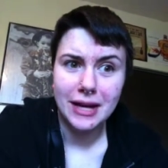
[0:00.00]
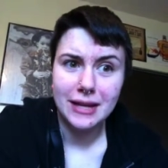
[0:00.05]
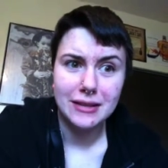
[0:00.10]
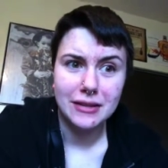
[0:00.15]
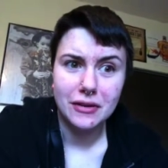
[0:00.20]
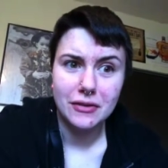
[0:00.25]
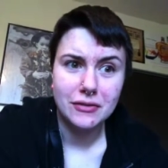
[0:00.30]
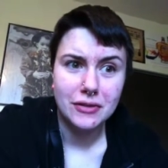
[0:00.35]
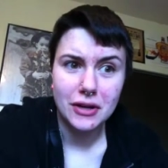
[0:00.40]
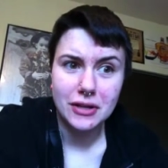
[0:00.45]
had
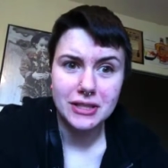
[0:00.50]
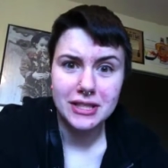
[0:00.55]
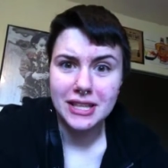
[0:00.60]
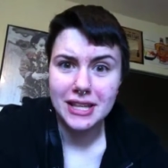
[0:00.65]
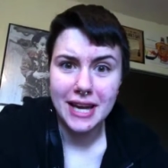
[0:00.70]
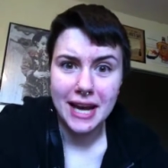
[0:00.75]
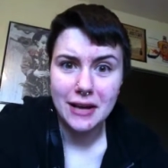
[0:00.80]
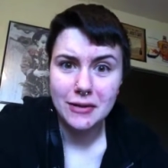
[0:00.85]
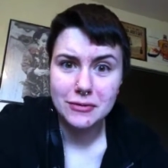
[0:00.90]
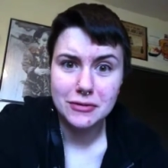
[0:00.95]
to talk to
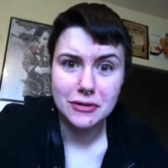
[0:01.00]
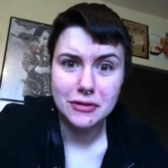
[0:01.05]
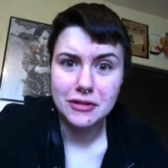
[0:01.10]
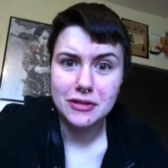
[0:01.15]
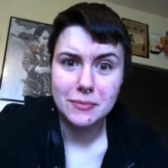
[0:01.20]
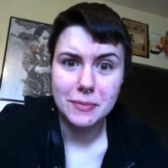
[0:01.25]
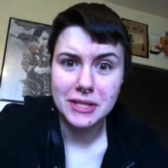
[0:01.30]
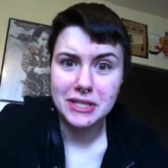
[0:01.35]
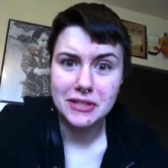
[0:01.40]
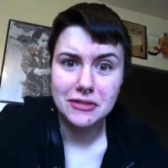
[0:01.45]
the
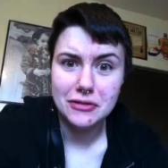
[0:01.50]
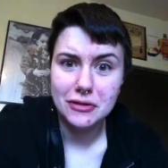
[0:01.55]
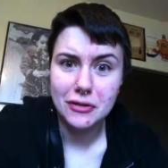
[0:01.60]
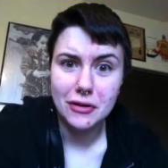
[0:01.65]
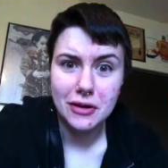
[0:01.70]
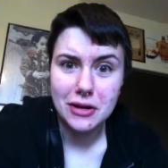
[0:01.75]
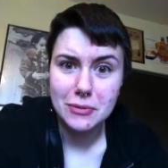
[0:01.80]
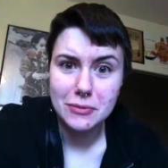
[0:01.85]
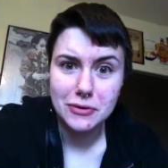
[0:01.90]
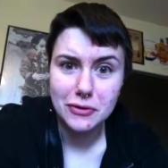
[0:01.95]
counselors. My teacher
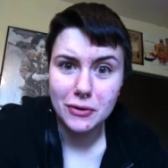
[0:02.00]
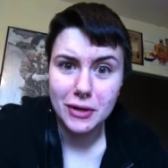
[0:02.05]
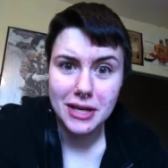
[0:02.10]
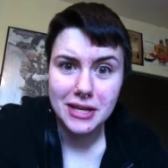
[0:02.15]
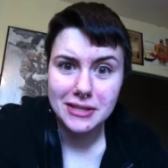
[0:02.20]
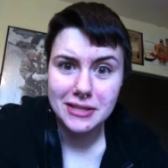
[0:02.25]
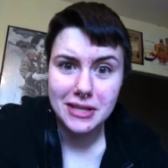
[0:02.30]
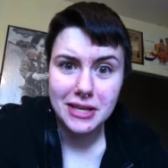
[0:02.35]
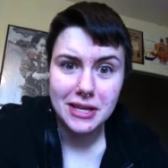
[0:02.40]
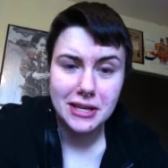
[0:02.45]
thought I was
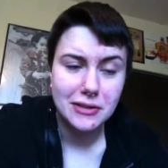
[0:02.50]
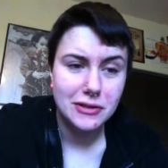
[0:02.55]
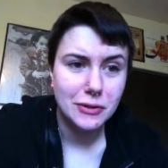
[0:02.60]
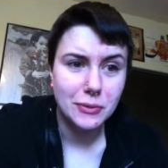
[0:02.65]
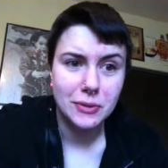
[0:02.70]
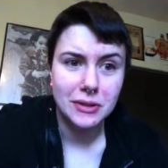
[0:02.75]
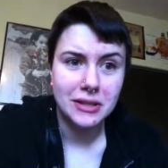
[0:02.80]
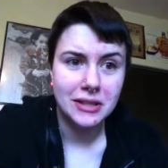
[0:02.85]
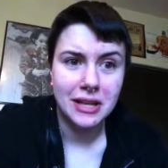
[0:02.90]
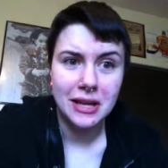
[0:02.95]
crazy. She
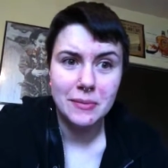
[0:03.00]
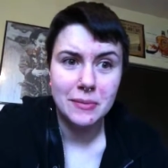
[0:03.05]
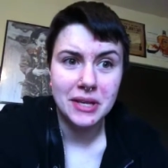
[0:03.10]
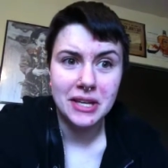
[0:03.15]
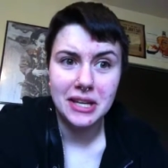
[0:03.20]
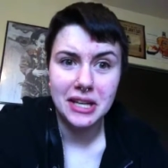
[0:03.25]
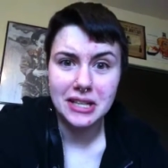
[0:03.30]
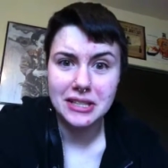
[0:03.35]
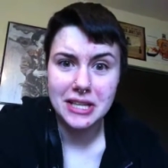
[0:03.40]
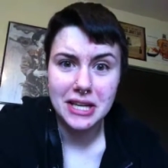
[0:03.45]
wouldn't let
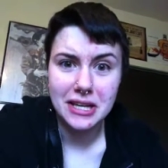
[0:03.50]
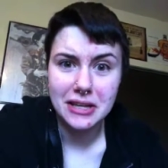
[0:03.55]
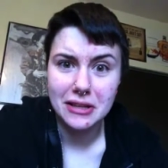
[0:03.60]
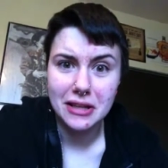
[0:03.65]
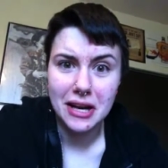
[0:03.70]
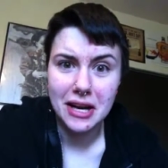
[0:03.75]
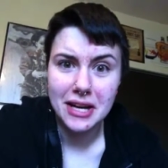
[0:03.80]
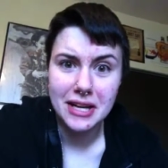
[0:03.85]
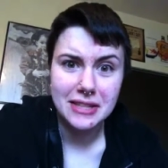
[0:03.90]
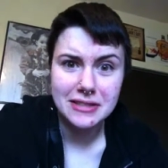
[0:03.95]
me like take
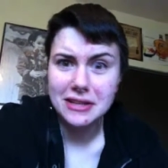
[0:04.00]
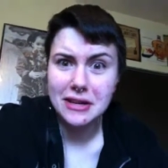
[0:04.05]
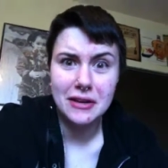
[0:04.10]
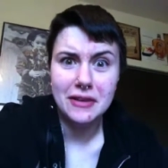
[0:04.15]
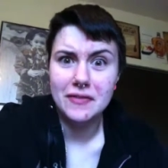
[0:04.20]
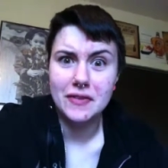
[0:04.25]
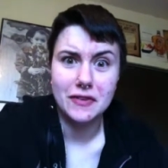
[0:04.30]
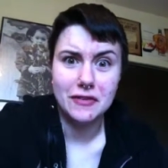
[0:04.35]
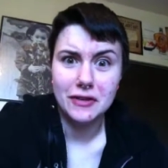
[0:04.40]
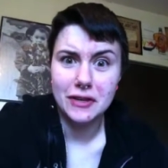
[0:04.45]
clients. I
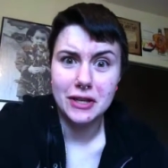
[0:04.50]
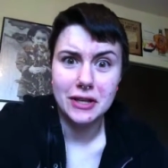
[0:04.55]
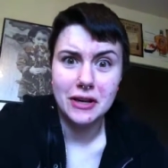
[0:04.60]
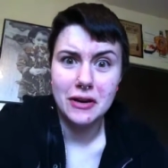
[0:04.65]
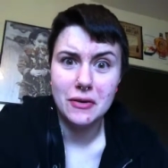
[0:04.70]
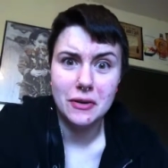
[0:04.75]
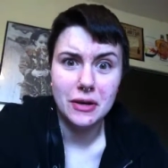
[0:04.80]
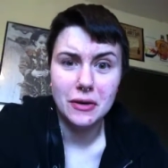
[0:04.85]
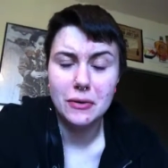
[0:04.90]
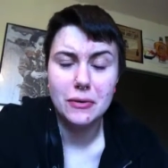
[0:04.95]
don't even fucking
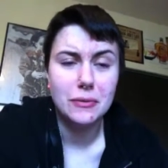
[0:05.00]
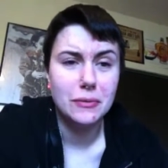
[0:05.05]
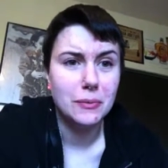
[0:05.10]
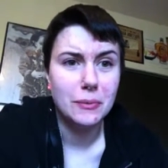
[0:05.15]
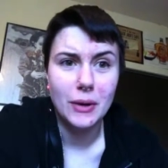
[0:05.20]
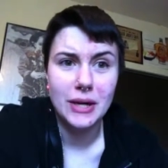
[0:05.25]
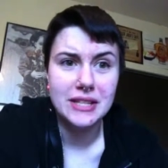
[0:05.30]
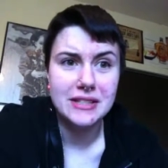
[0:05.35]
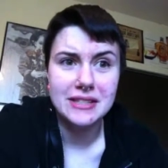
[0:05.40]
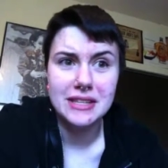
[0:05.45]
know. The whole
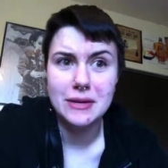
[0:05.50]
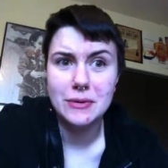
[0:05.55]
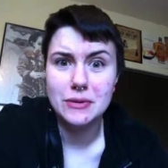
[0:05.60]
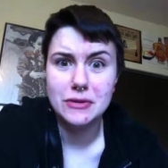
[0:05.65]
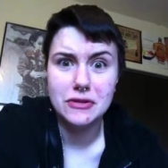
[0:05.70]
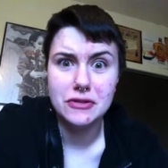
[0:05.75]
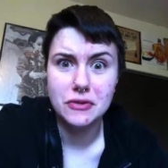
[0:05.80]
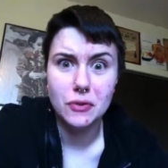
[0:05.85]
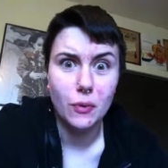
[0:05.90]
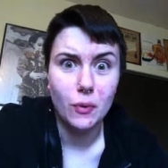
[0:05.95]
Wednesday
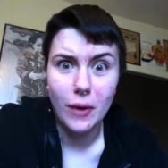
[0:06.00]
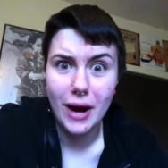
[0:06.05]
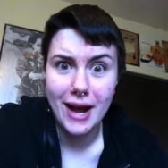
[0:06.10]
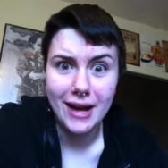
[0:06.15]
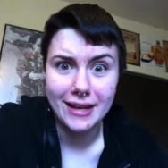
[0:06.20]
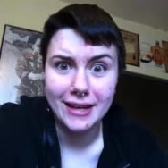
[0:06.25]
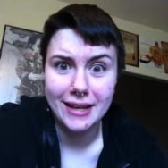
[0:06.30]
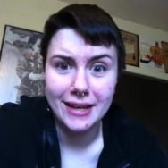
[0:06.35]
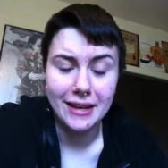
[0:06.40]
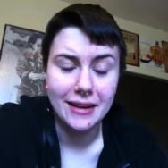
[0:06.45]
was just
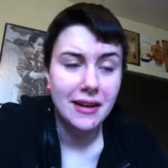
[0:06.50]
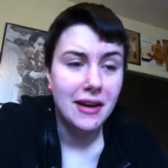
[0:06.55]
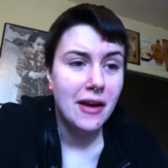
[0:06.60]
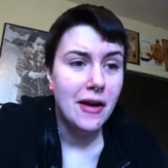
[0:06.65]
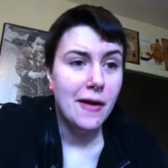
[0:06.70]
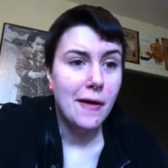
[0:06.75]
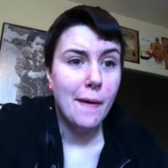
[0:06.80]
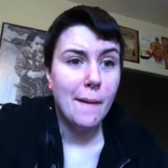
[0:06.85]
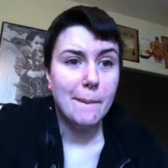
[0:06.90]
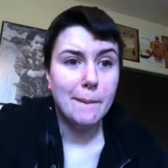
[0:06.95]
wacky
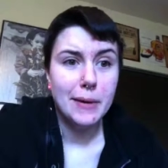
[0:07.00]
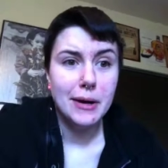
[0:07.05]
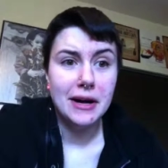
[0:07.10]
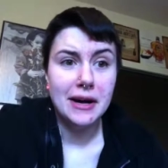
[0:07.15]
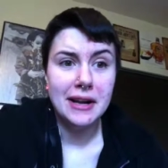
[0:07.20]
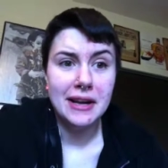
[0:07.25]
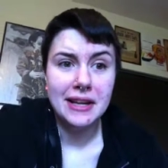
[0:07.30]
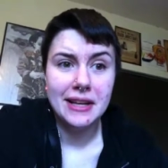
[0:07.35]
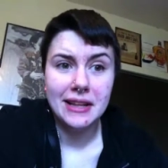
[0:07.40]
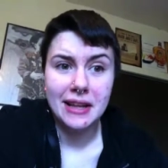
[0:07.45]

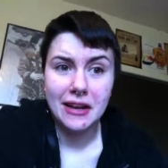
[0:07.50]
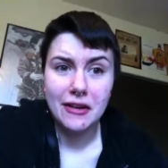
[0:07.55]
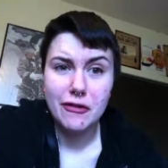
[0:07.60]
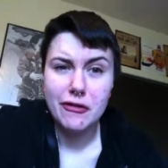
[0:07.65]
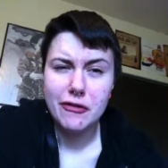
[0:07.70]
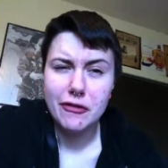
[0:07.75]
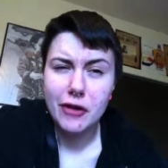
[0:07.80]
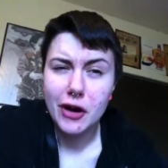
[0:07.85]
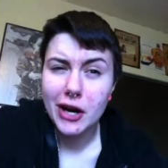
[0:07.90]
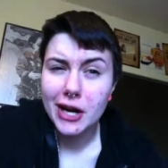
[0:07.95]
but like
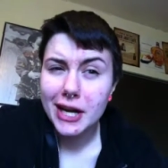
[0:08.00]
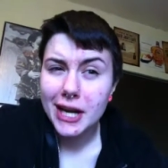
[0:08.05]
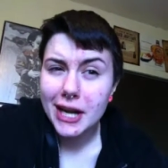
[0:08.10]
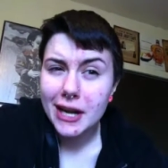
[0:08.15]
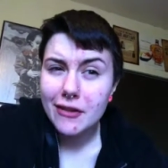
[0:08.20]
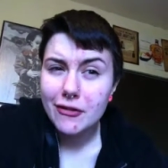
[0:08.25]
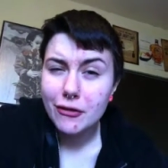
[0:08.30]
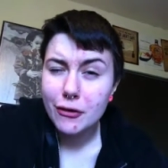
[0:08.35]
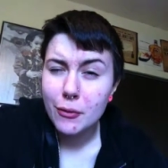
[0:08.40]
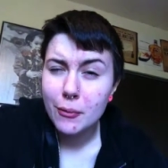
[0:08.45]

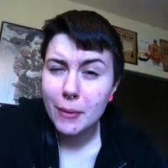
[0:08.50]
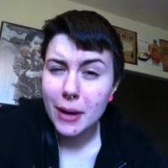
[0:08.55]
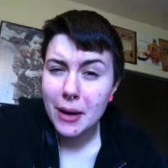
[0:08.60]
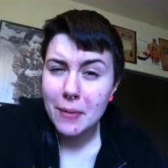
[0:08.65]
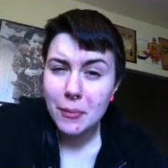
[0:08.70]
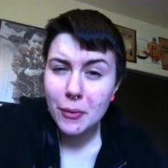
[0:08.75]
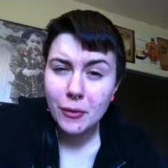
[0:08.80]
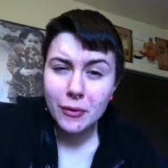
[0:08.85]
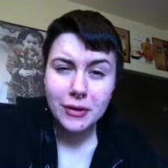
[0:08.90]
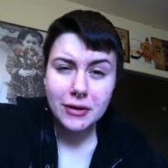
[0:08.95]
funny from
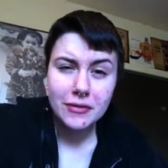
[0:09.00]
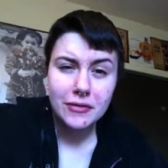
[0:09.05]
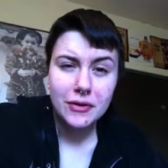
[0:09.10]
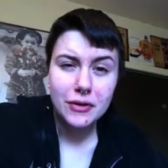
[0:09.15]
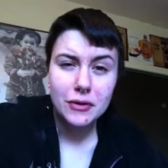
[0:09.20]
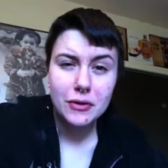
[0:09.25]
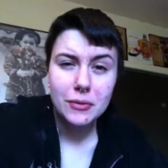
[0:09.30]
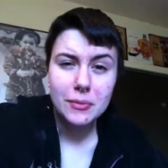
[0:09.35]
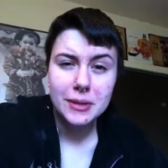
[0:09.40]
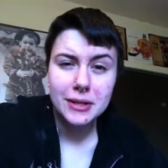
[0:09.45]
my point of
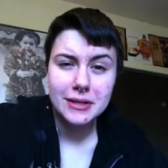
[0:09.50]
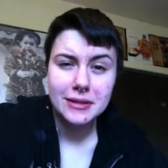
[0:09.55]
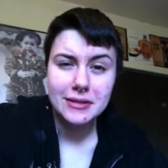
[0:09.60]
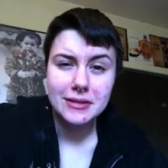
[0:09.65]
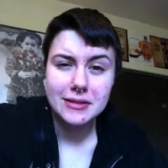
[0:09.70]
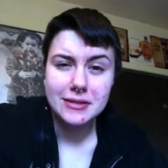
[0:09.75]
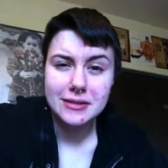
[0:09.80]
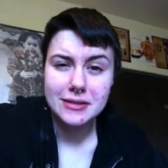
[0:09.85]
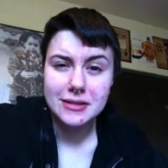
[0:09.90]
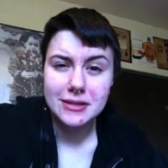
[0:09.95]
view
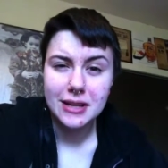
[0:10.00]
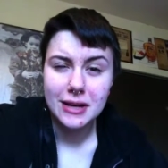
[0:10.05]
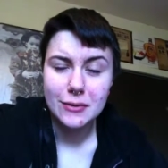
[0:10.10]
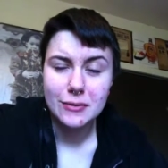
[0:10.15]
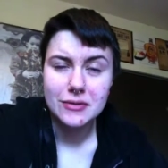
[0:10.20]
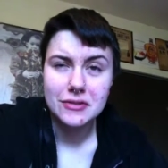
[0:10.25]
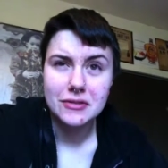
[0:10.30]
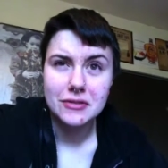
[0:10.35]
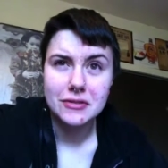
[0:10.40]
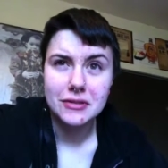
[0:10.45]
because I
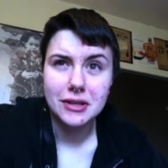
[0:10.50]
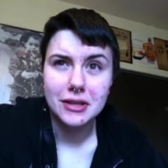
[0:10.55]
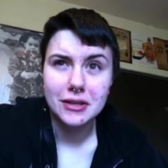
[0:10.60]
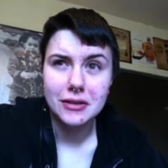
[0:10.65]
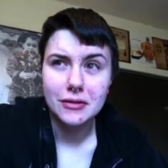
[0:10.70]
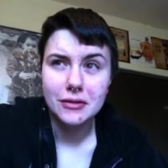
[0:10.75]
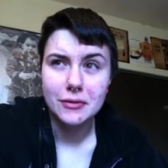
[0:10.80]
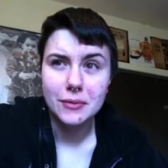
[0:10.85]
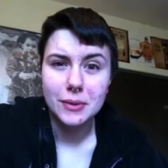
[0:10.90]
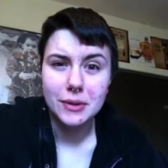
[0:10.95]
was just like
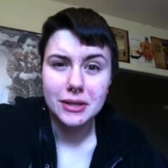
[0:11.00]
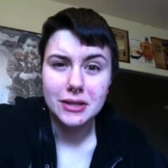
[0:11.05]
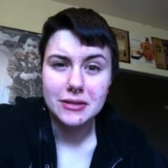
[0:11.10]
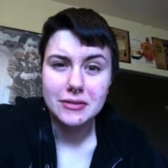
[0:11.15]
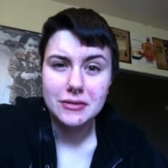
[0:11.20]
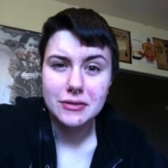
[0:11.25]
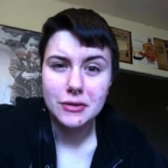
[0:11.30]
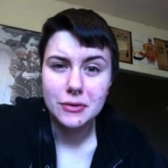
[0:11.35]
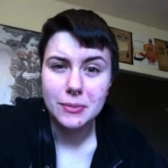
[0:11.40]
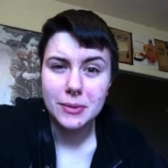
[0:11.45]
you're really
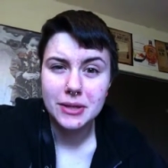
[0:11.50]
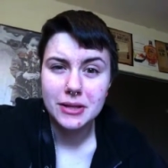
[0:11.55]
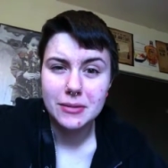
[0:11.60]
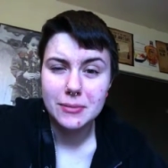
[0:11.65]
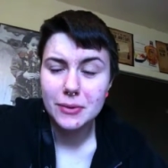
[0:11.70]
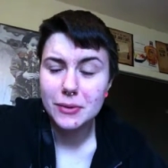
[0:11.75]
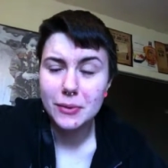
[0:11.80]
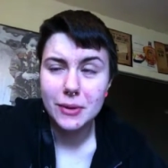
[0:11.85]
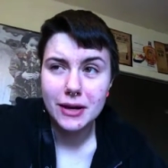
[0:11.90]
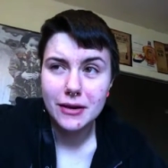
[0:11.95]
stupid but